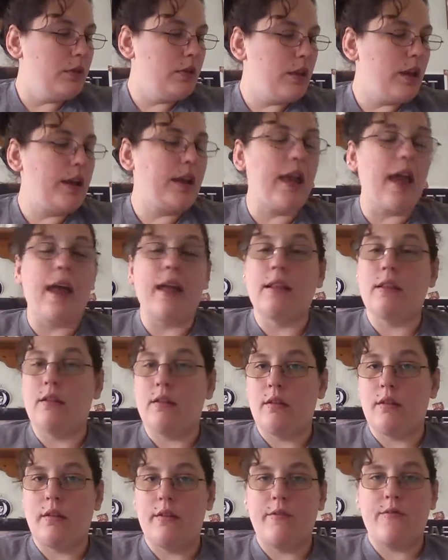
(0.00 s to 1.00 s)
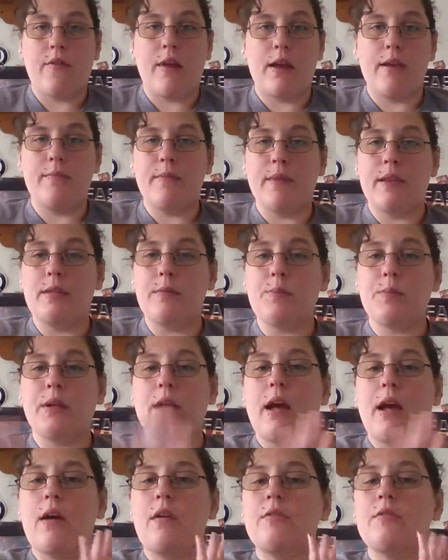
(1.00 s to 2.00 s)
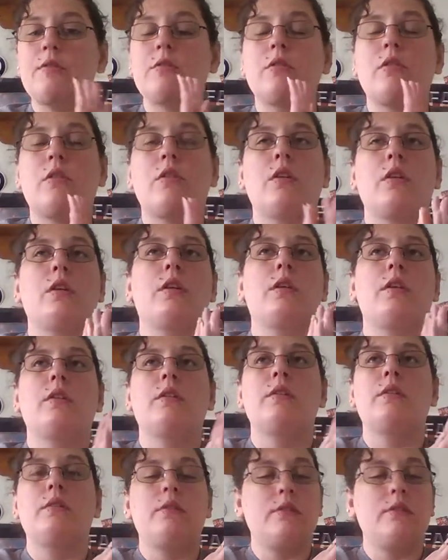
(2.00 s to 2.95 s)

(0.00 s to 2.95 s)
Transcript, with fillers: Again, if I mispronounce or